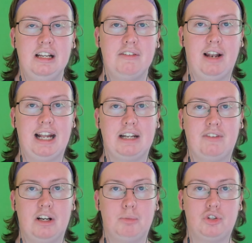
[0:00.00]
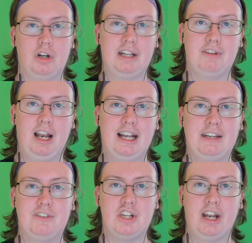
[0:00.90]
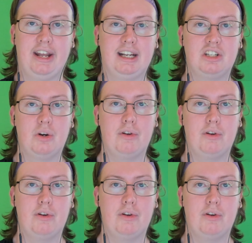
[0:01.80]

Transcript: If you liked the video, be sure to leave a like. If you didn't like it, don't.